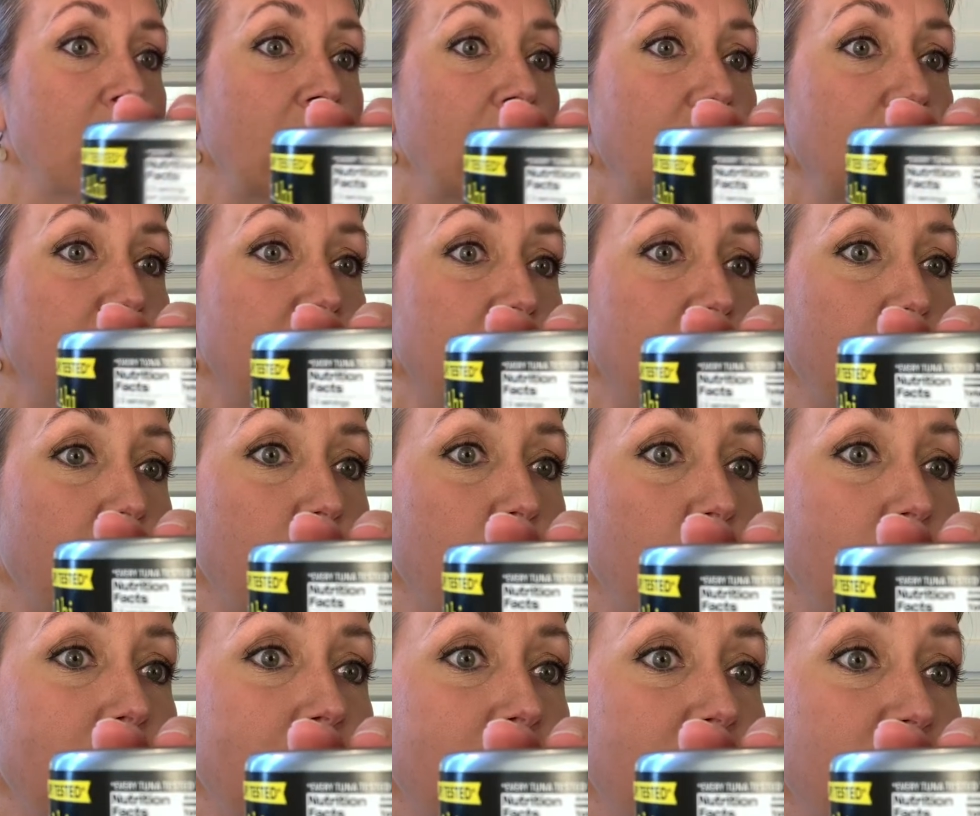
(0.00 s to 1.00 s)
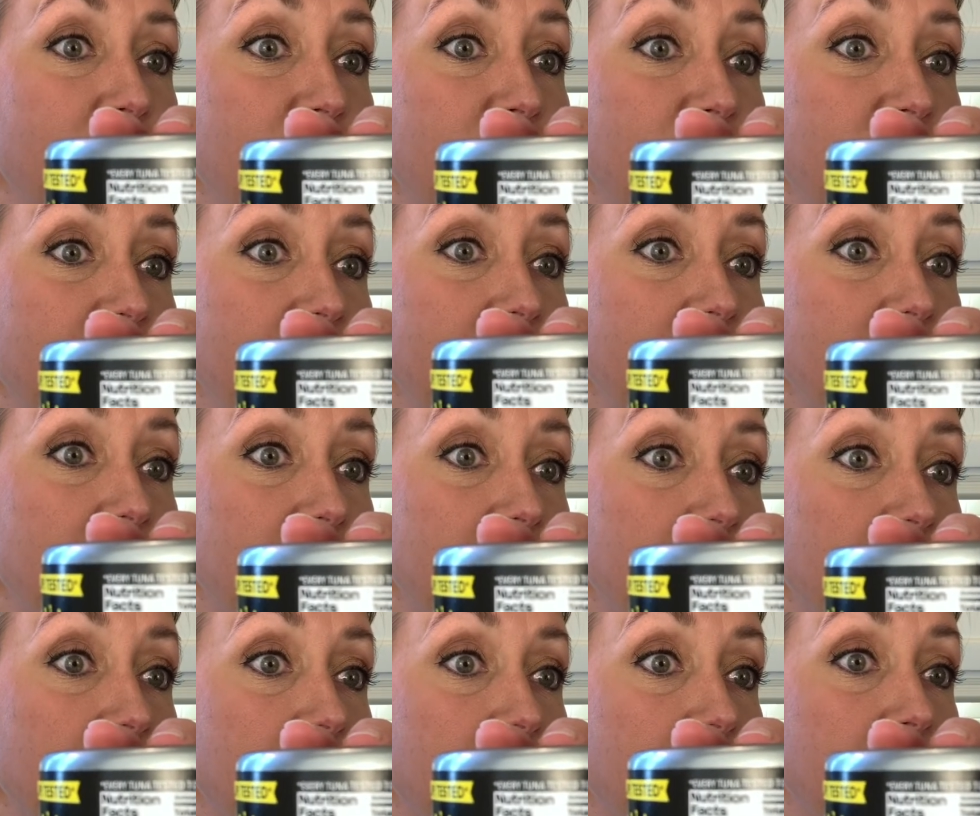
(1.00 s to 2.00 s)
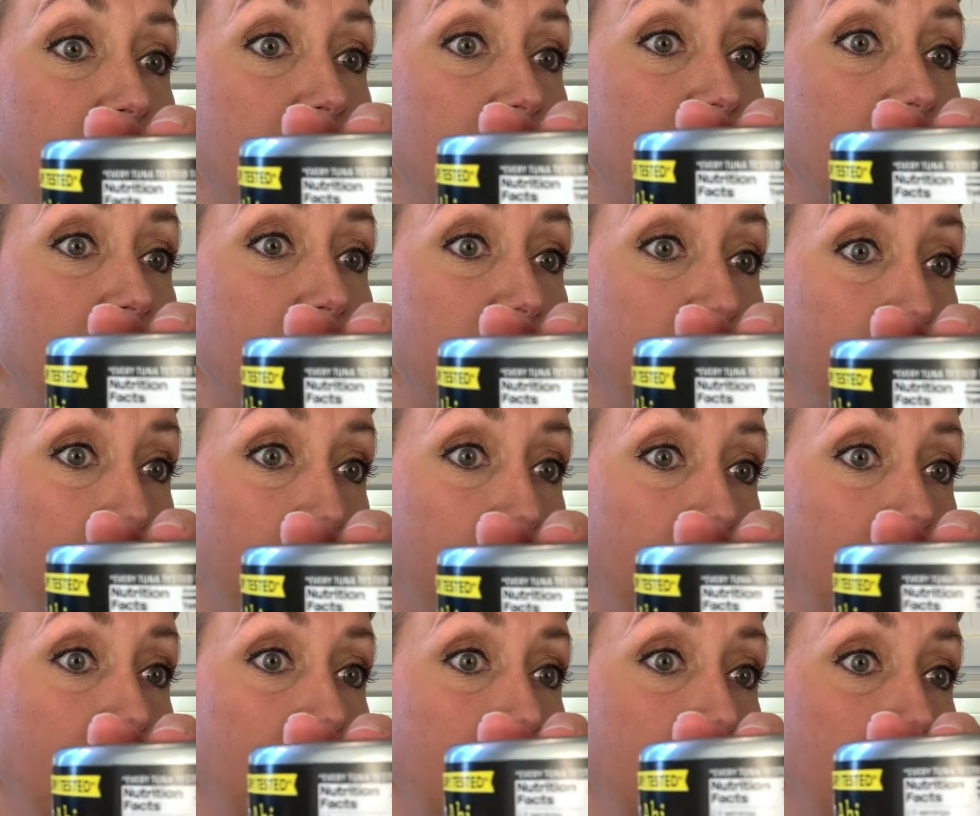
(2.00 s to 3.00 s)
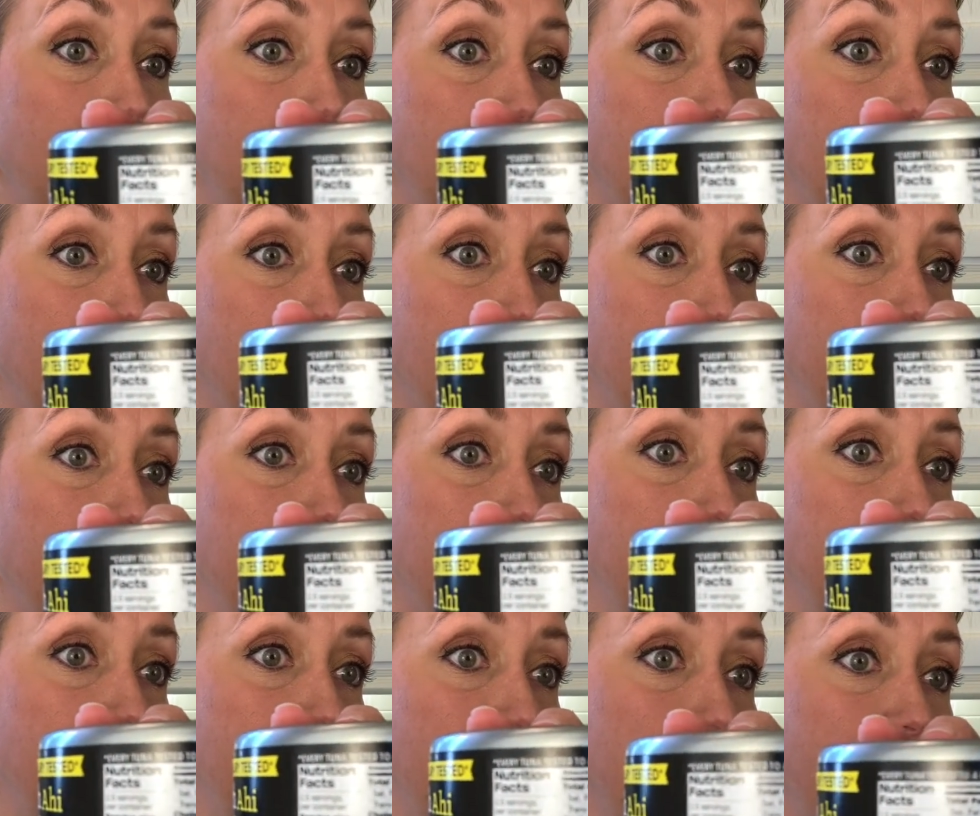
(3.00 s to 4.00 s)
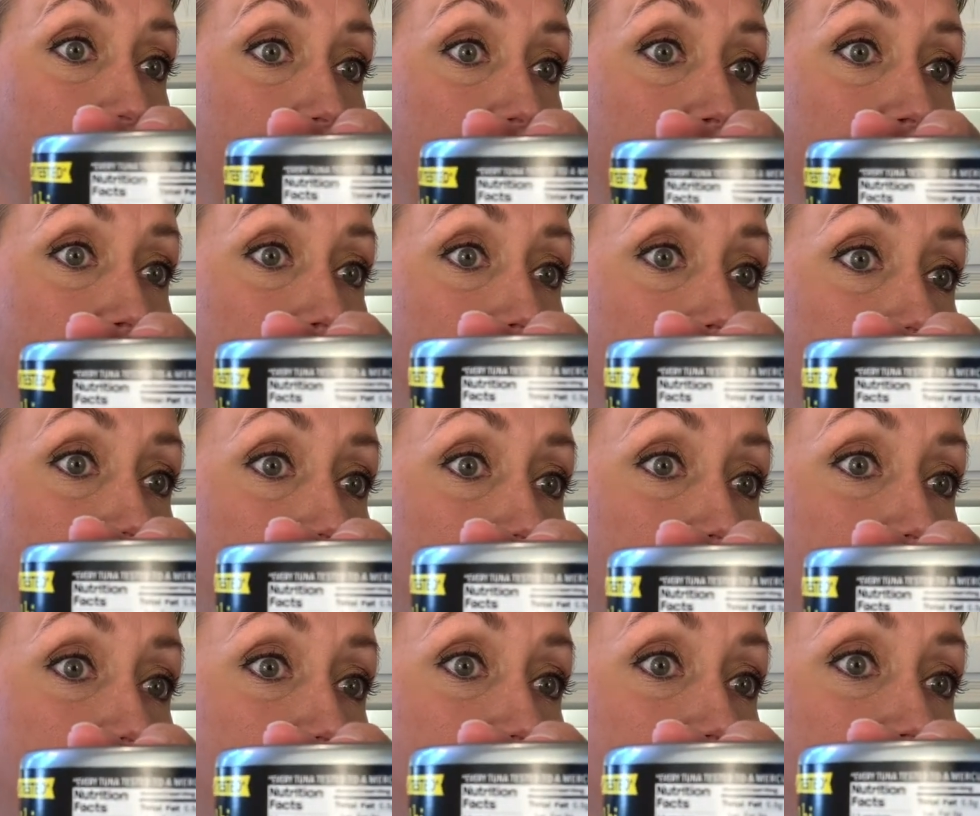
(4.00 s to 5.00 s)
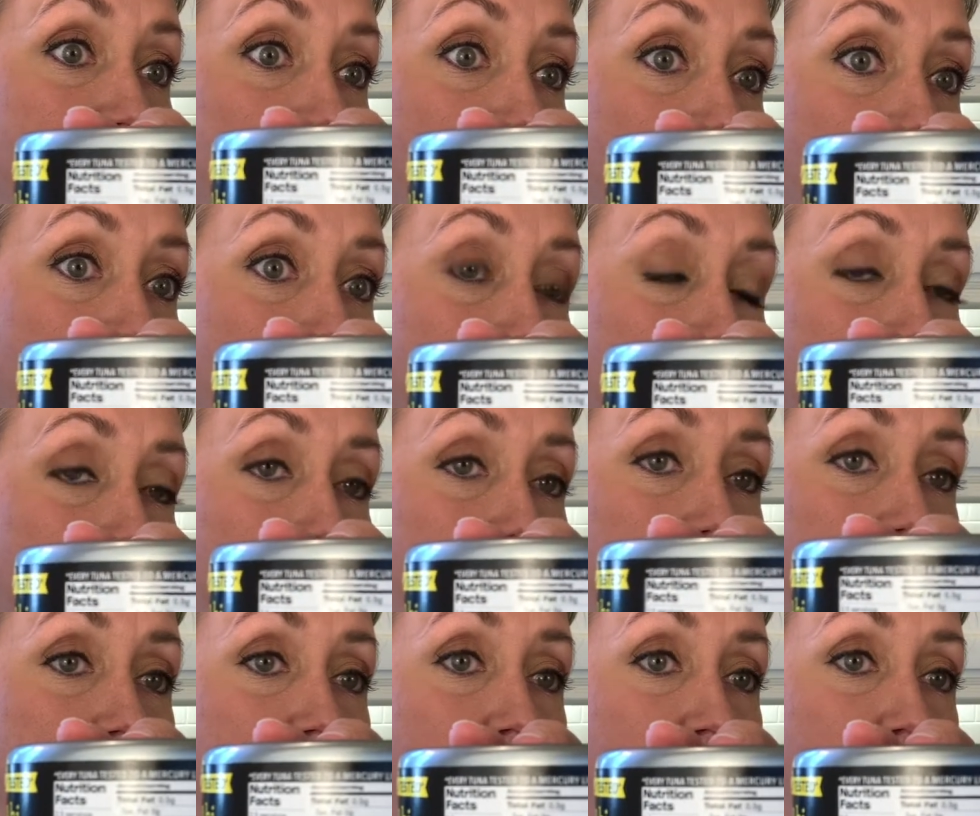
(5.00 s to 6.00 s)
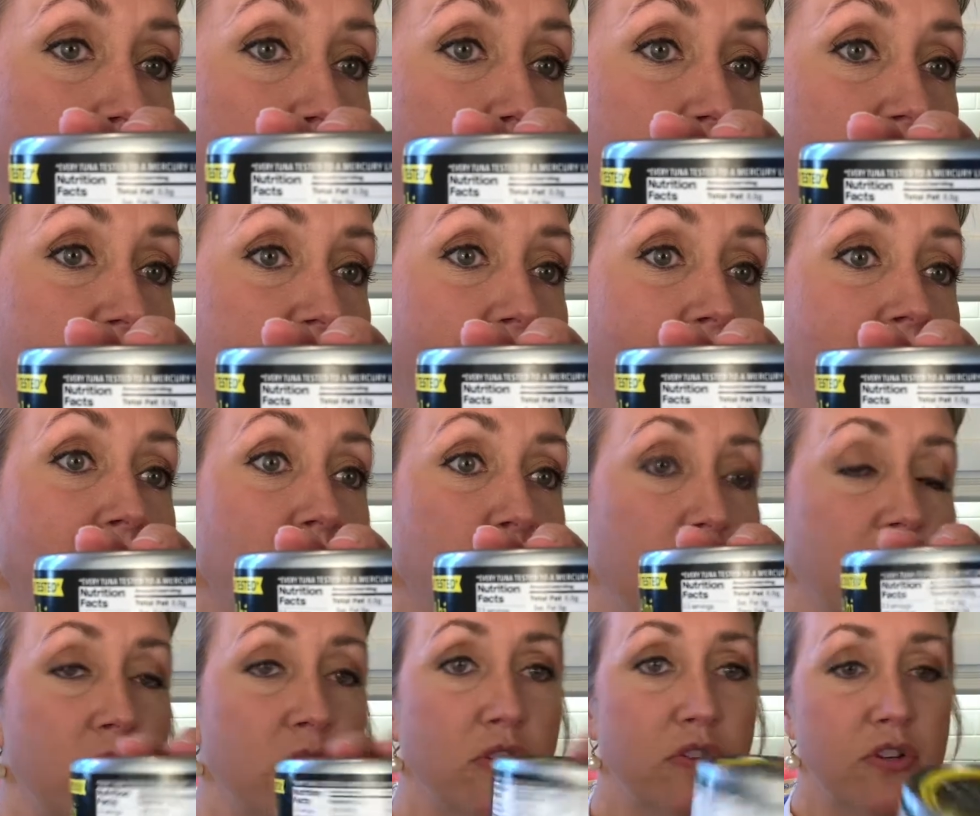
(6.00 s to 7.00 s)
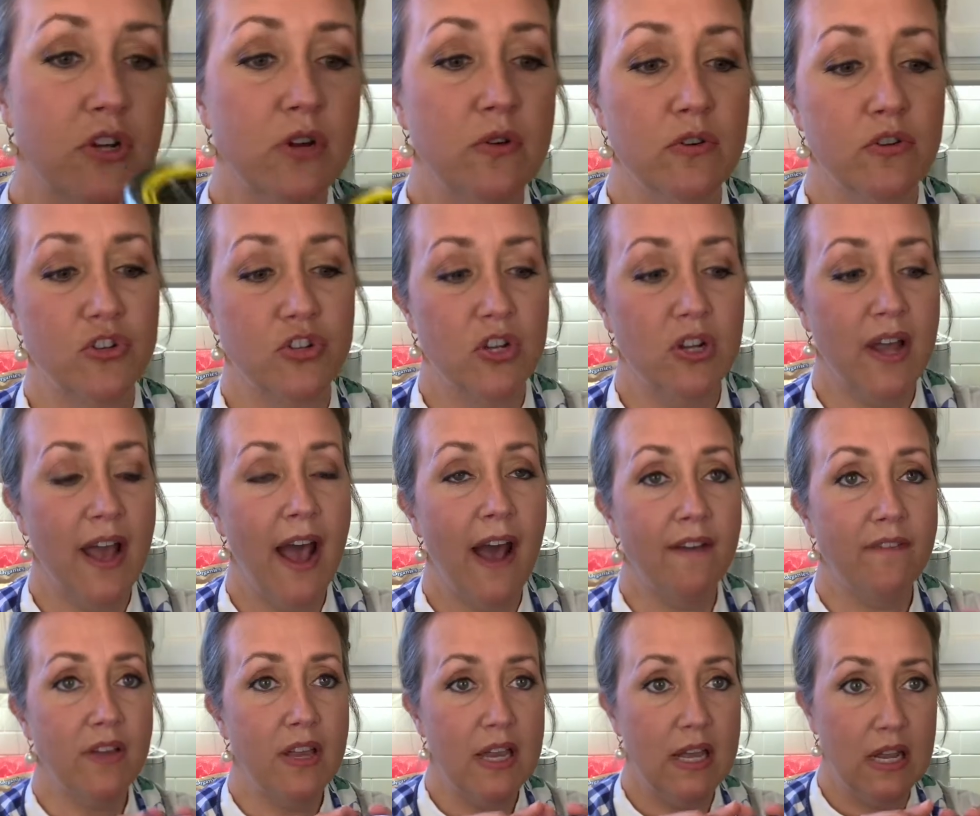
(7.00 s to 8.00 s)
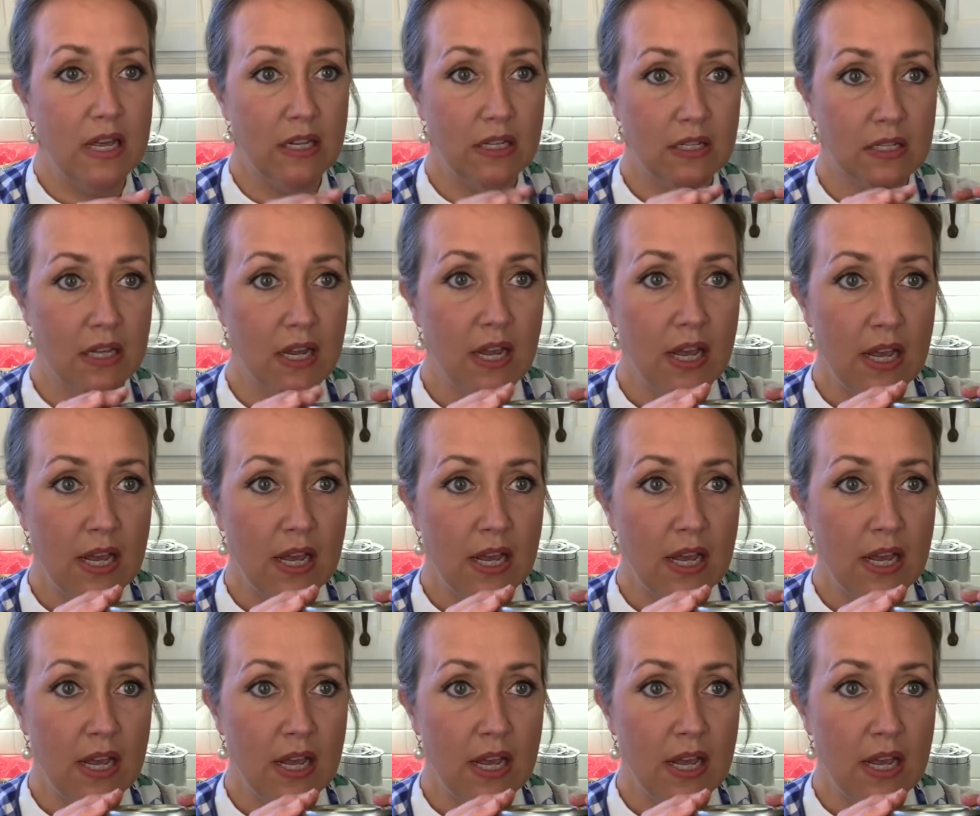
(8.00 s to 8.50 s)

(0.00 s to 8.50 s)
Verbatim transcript: So it's just tuna, the yellowfin tuna, and sea salt. And so that's what your tuna should have in it.